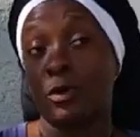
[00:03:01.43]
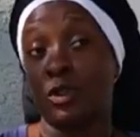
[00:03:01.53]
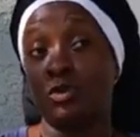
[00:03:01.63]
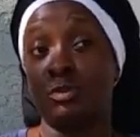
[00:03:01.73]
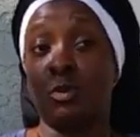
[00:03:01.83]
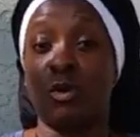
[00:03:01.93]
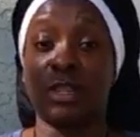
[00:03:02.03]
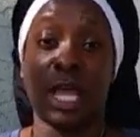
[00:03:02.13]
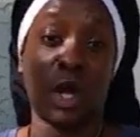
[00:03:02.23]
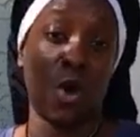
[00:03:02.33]
I would use
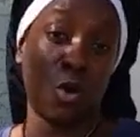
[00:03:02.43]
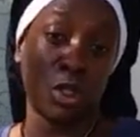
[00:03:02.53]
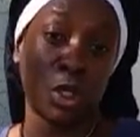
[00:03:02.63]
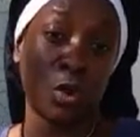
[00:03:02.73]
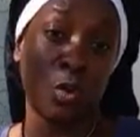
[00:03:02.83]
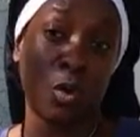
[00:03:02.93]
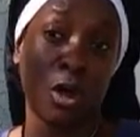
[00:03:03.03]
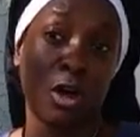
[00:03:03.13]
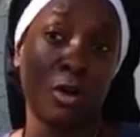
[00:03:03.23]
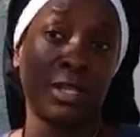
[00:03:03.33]
more like coconut
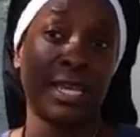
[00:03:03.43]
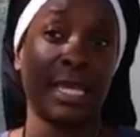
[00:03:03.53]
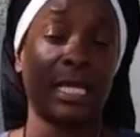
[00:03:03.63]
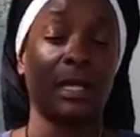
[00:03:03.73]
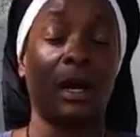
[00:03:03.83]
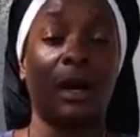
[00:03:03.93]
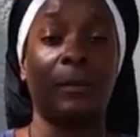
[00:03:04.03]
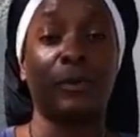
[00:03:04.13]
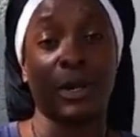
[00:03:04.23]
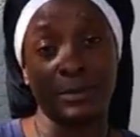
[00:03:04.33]
oil and
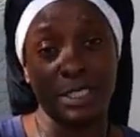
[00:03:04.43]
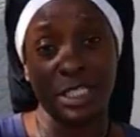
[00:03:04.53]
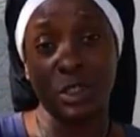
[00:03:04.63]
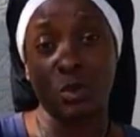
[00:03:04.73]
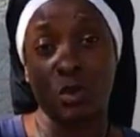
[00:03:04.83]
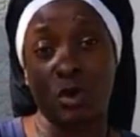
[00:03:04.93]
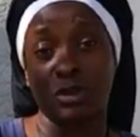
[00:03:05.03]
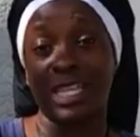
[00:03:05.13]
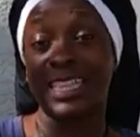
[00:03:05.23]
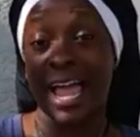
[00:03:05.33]
grapeseed
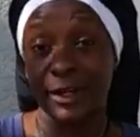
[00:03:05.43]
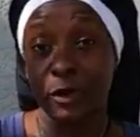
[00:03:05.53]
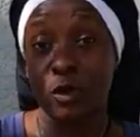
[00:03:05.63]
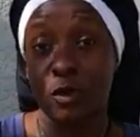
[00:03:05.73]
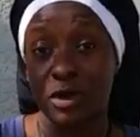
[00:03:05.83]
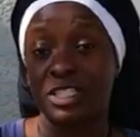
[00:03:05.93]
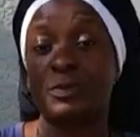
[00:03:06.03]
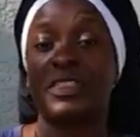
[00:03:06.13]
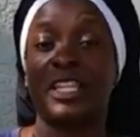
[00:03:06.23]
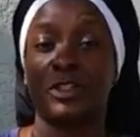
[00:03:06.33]
oil. The lighter
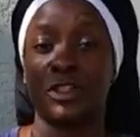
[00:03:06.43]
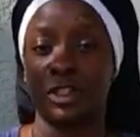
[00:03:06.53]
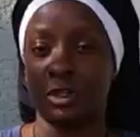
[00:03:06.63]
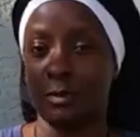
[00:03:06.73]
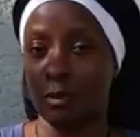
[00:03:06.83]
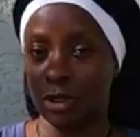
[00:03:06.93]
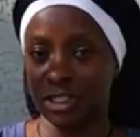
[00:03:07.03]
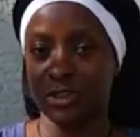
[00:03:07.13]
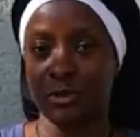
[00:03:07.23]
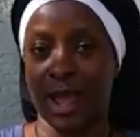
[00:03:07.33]
oils, but they're still
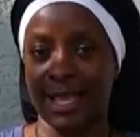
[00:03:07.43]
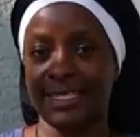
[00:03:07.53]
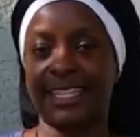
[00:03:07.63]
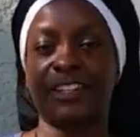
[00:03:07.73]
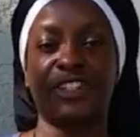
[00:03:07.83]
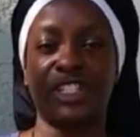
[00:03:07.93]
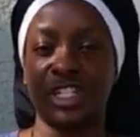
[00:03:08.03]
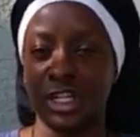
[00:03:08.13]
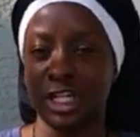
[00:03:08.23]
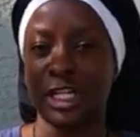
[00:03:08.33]
moisturizing. They're
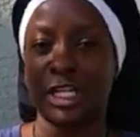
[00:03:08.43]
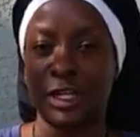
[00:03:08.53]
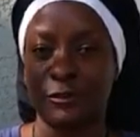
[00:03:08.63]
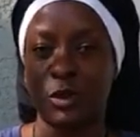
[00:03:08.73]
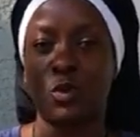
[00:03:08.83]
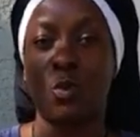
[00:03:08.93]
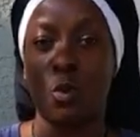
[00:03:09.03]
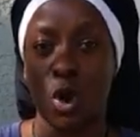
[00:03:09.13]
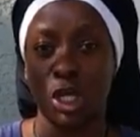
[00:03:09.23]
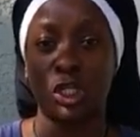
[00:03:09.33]
still going to give you
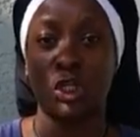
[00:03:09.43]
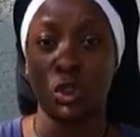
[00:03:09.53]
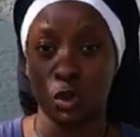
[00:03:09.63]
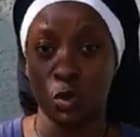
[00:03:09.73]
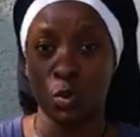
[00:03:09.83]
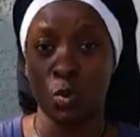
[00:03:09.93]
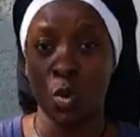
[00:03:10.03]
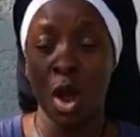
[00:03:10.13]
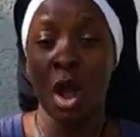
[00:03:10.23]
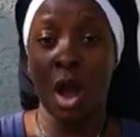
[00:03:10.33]
what
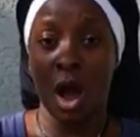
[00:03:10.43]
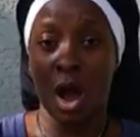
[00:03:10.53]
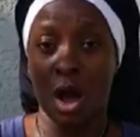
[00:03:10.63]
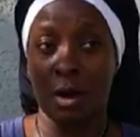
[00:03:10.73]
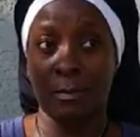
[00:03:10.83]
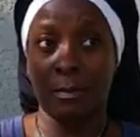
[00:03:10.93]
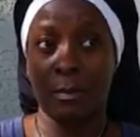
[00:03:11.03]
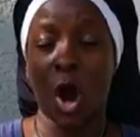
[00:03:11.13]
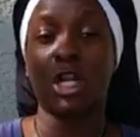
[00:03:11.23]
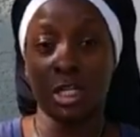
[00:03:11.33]

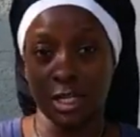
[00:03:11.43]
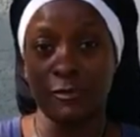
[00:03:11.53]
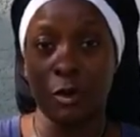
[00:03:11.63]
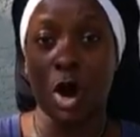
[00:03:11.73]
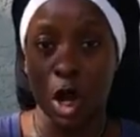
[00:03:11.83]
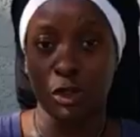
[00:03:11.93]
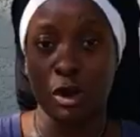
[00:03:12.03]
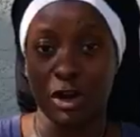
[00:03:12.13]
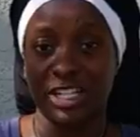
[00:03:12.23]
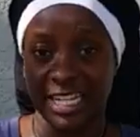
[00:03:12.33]
you are looking for,
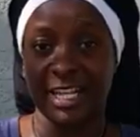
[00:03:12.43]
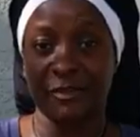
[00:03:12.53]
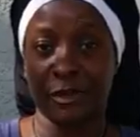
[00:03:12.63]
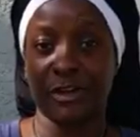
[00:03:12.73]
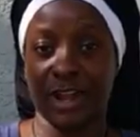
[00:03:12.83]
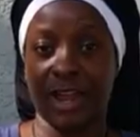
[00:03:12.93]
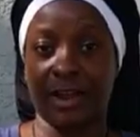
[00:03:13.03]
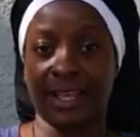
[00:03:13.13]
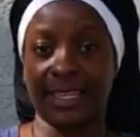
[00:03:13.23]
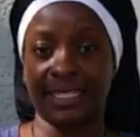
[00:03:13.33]
are needing for your
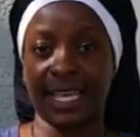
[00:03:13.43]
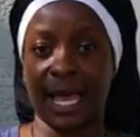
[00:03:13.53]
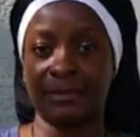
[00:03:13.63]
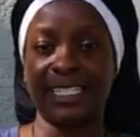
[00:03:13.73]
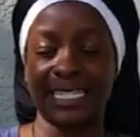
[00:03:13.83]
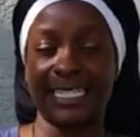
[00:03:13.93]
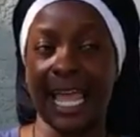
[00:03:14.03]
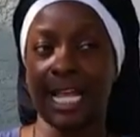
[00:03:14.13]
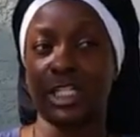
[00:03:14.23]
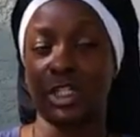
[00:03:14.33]
hair at that time. Just
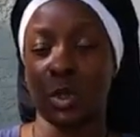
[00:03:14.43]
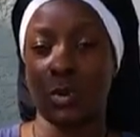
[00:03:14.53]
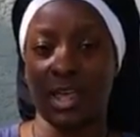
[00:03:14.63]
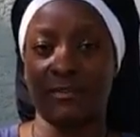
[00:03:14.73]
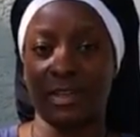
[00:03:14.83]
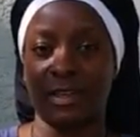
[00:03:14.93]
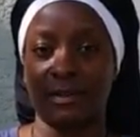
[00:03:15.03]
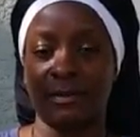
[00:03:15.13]
not so heavy.